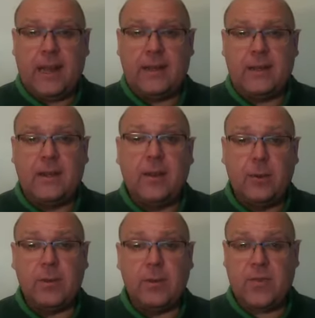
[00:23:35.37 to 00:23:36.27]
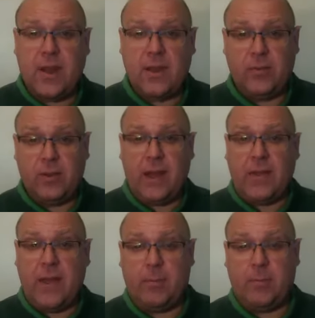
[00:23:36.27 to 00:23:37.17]
And God was faithful in
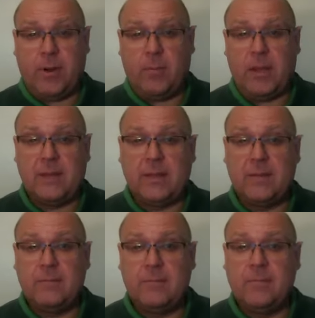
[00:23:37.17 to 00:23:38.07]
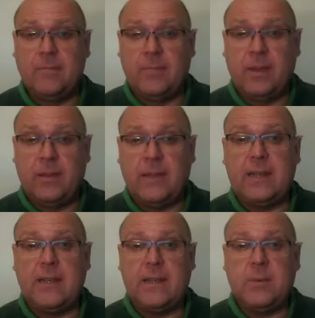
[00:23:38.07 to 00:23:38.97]
that promise.
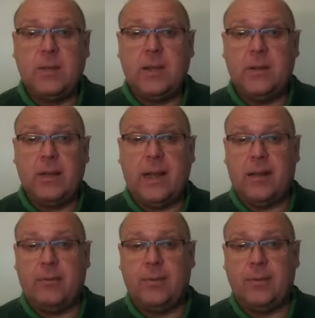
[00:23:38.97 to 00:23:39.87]
This is what you'll have.